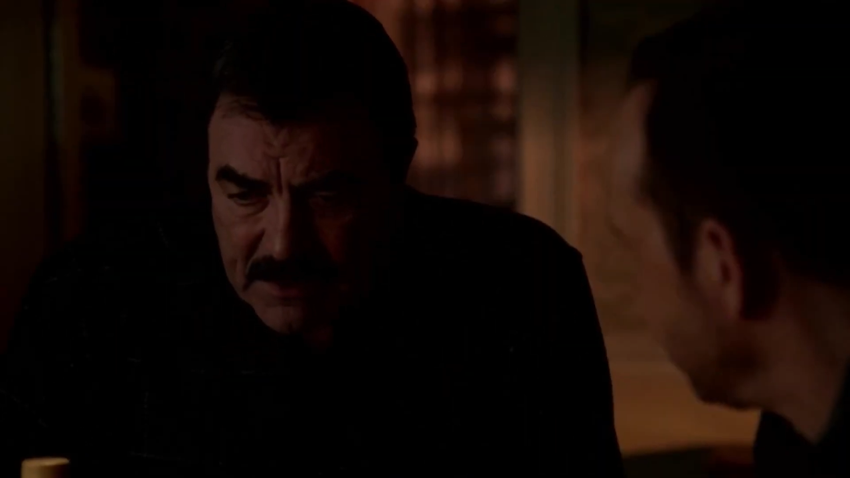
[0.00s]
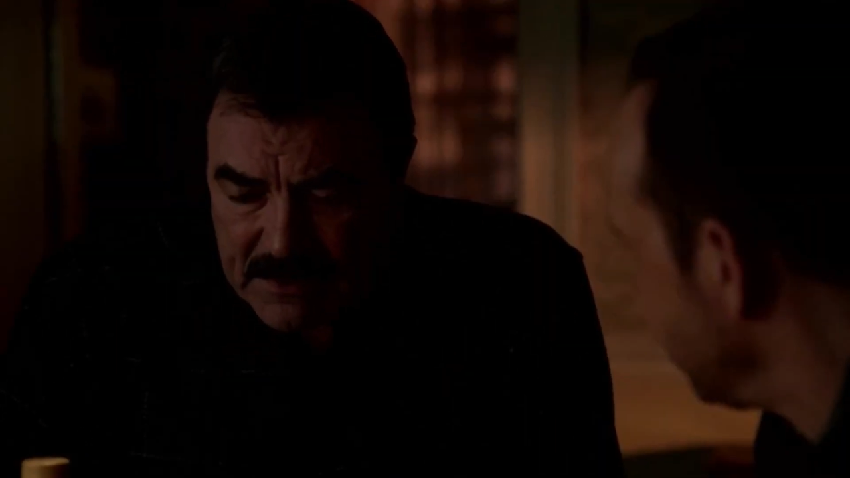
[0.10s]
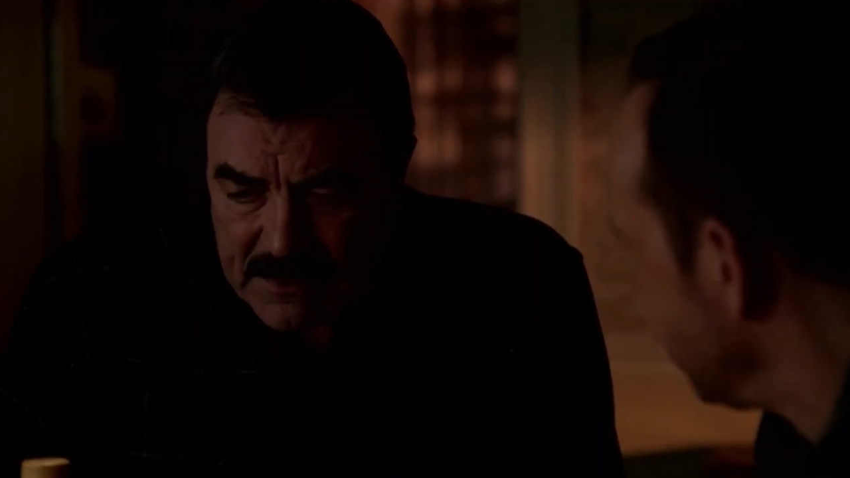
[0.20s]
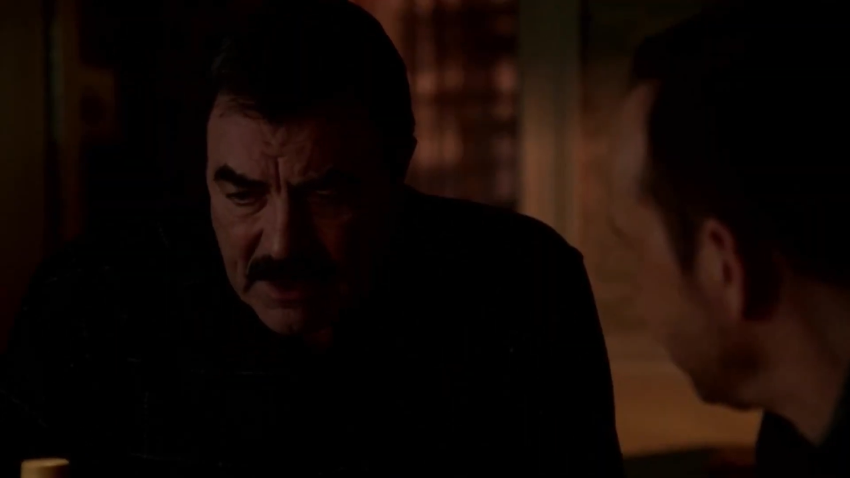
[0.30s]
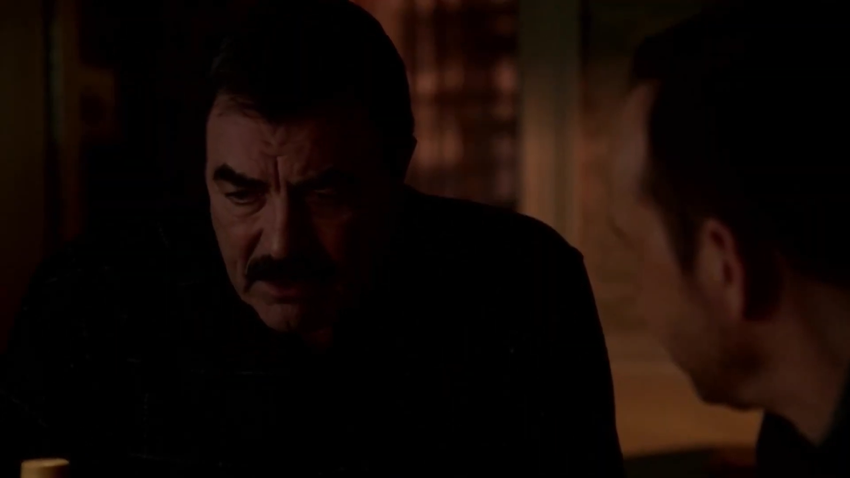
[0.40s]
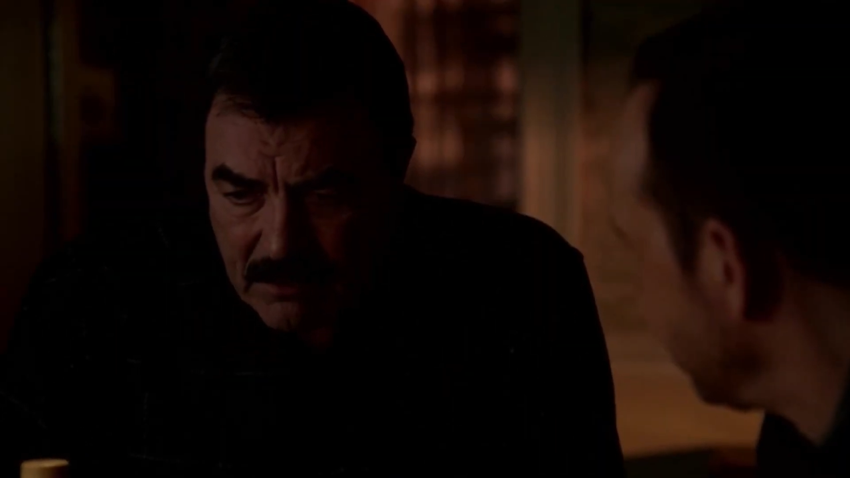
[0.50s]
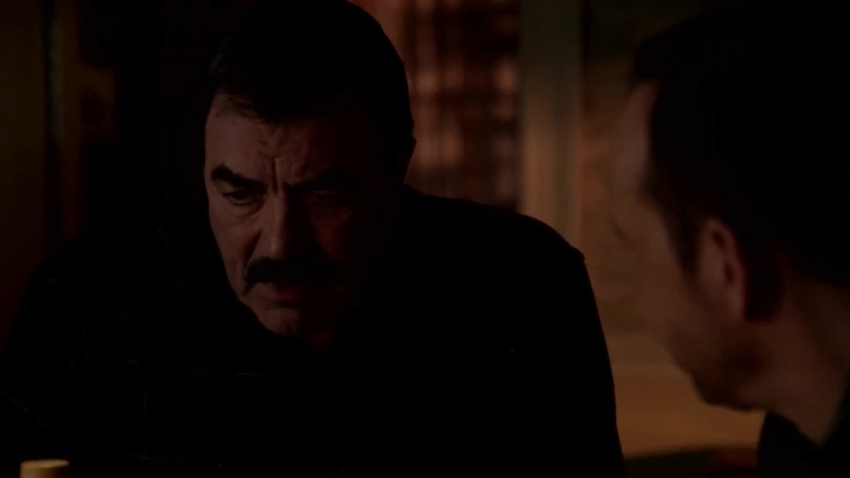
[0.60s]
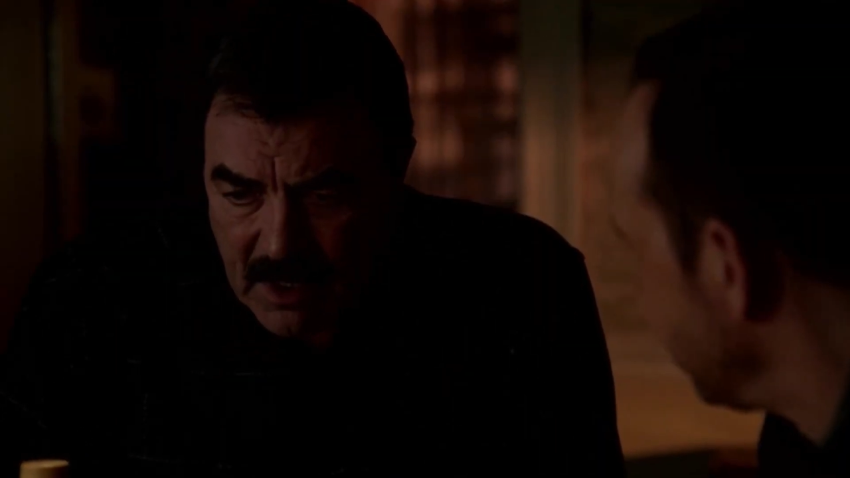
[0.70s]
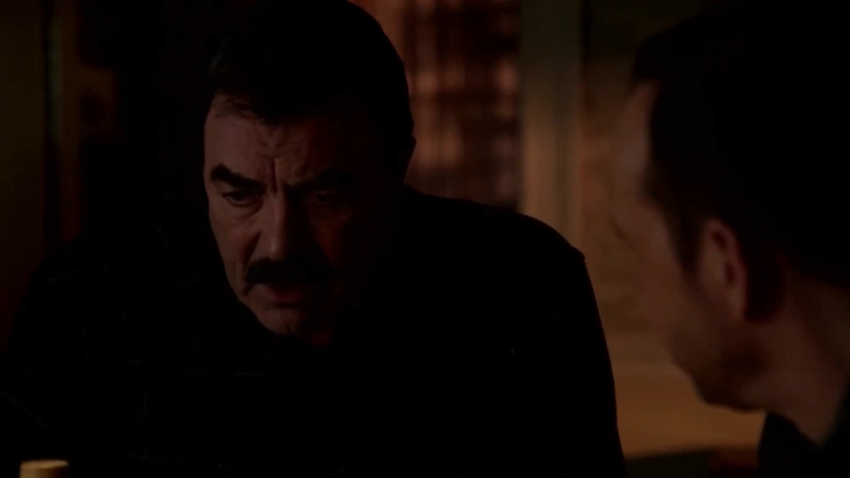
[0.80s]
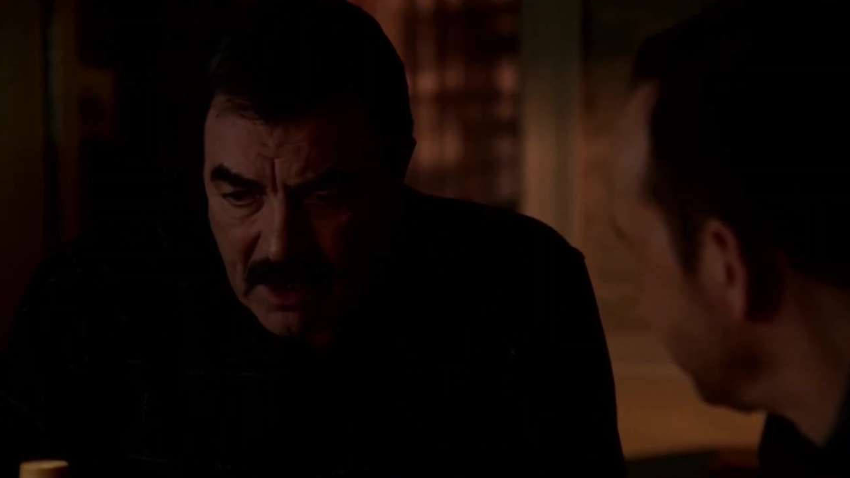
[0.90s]
to be the center
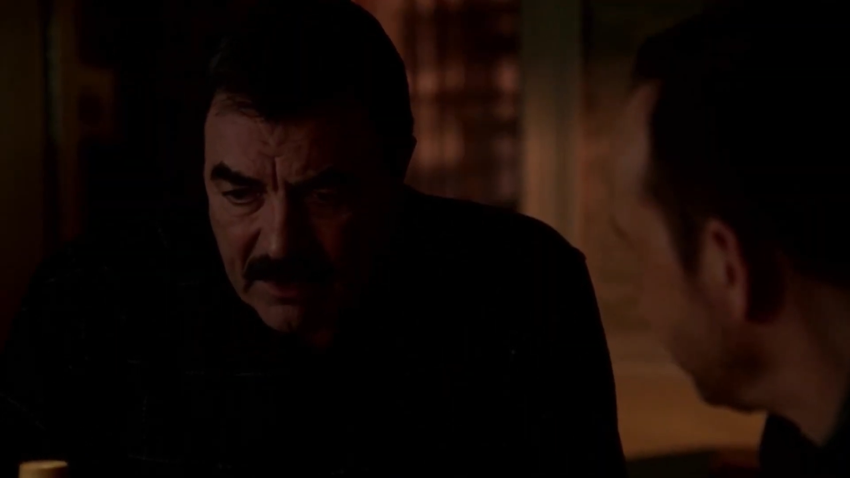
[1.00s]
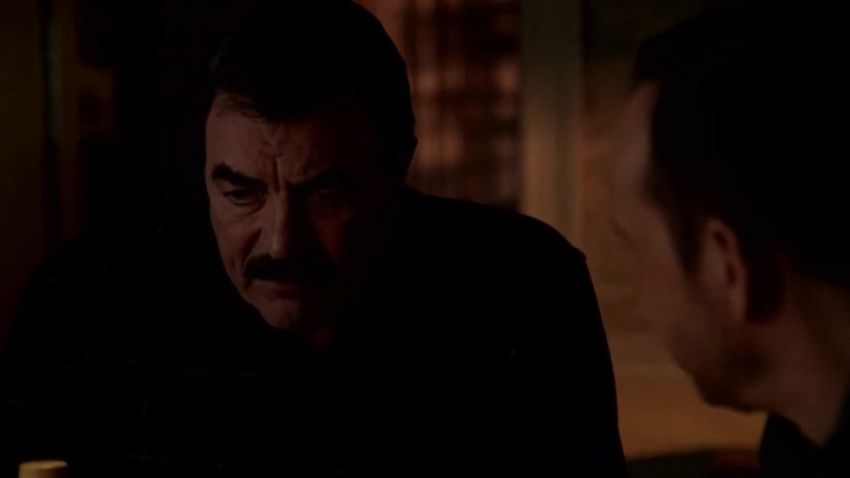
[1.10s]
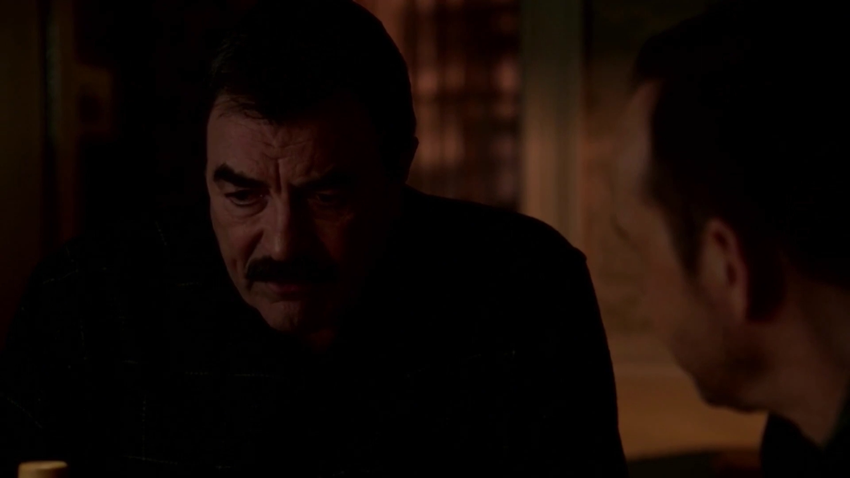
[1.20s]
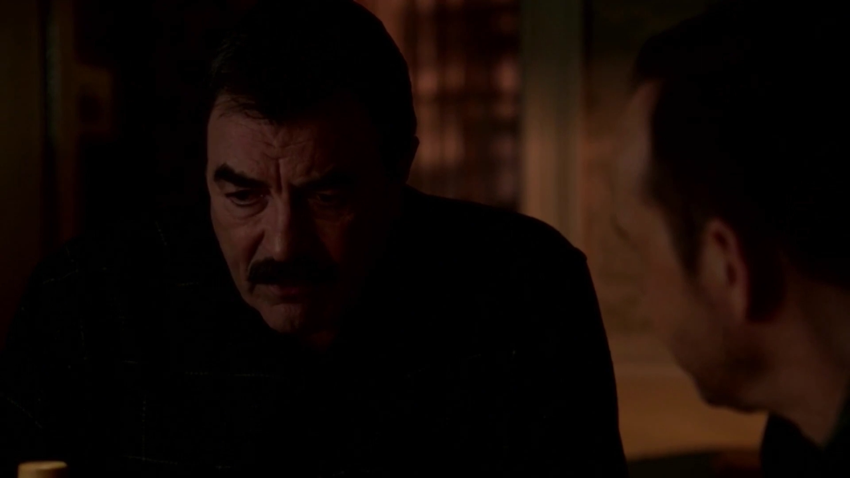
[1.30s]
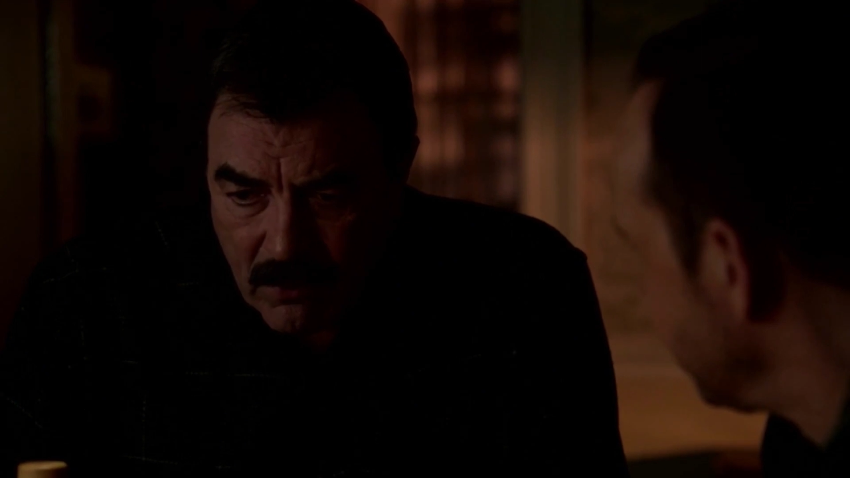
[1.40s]
of my life,